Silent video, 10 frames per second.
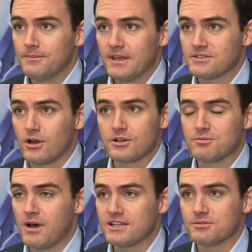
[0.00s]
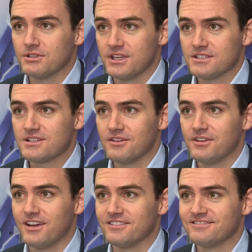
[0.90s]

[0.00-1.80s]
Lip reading: as hard as possible to get stuff done.